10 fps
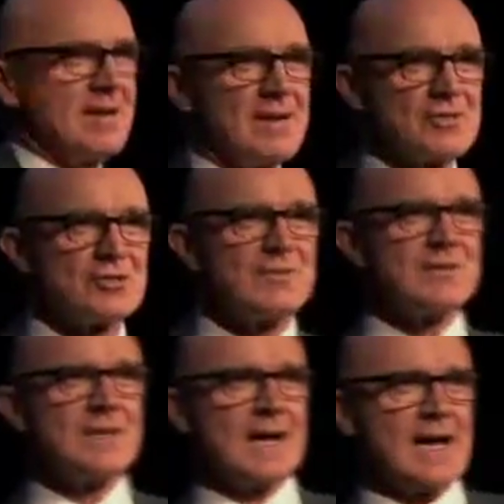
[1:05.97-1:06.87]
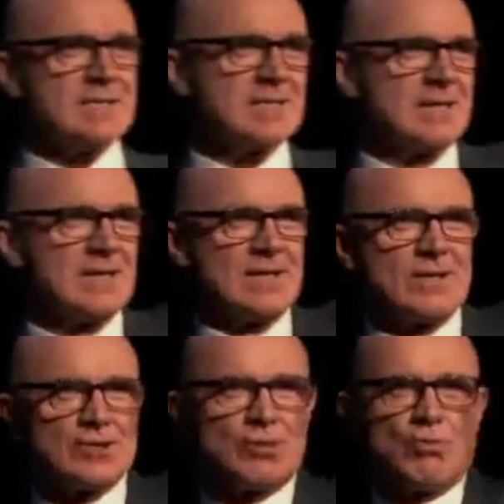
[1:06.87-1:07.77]
ever driven at
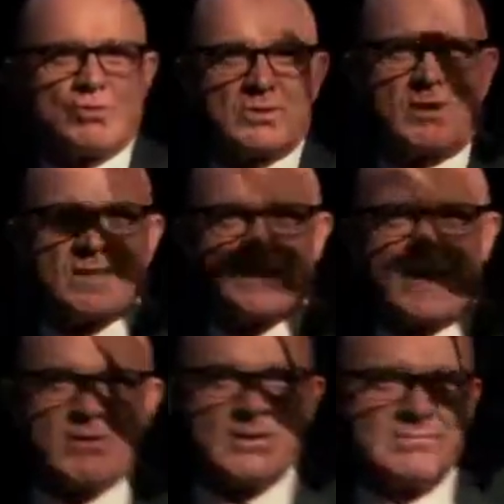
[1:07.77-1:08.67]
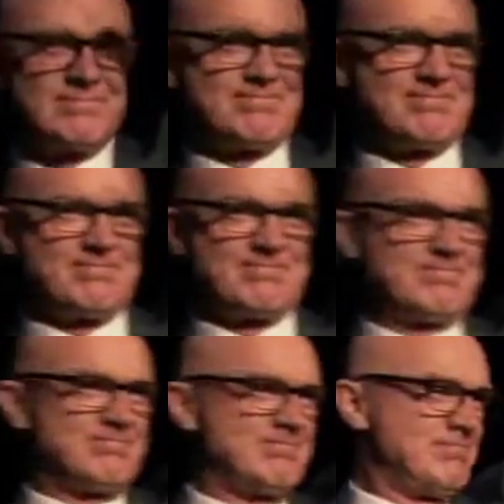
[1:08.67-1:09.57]
200 miles an hour?
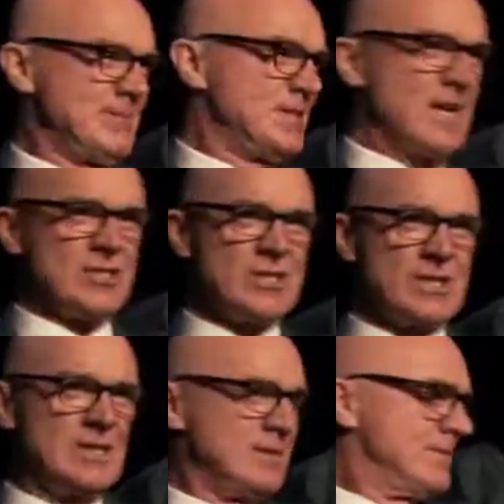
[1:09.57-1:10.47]
Intentionally?